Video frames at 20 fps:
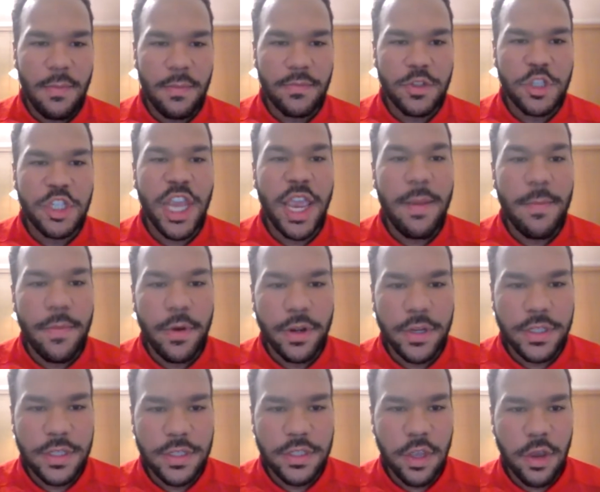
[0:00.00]

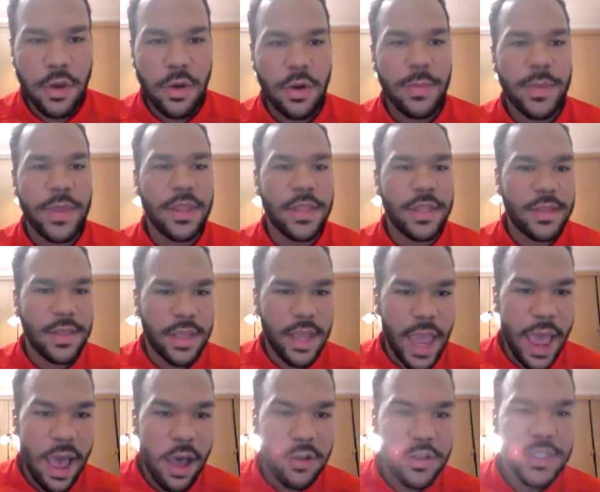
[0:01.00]
chambers. So it'll be the
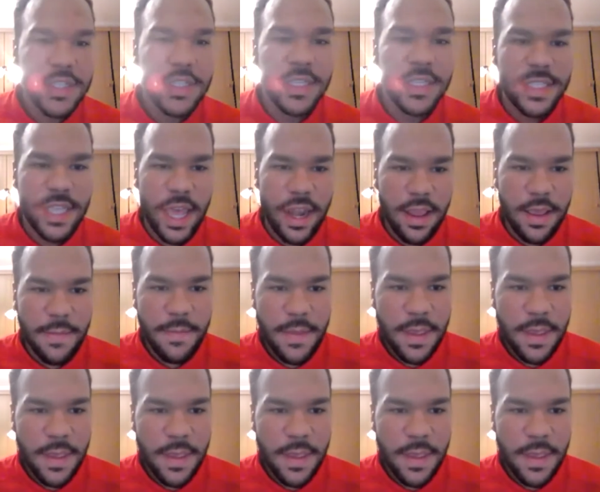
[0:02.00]
House and the Senate.